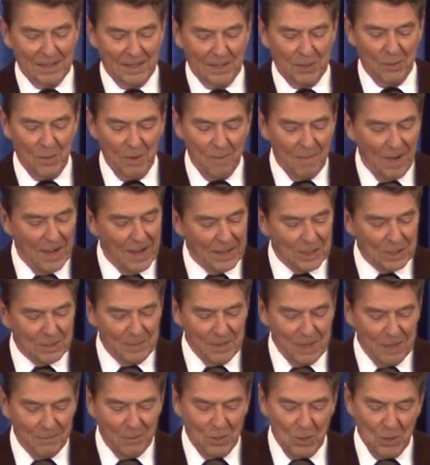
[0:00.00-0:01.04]
and it reminds
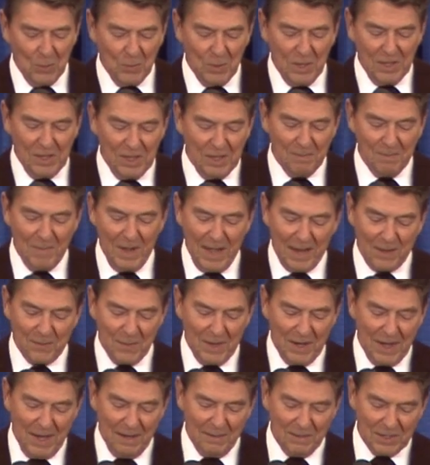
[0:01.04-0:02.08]
me of all we did back
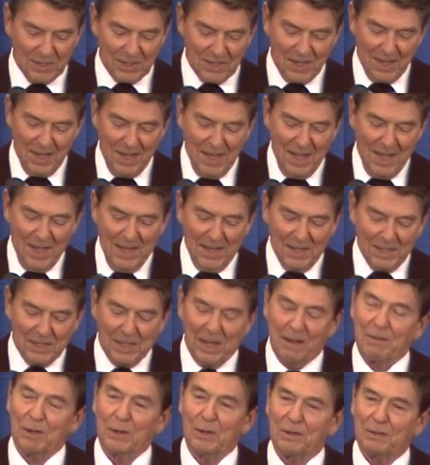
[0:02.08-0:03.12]
when I was
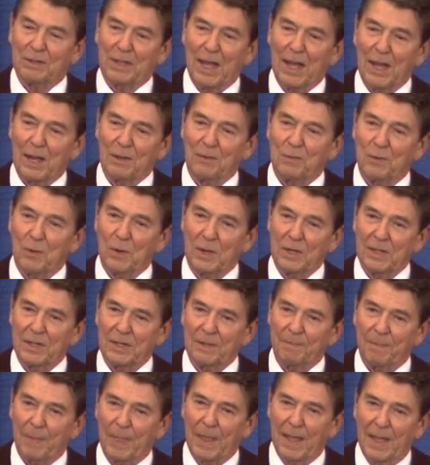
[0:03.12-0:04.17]
governor of California.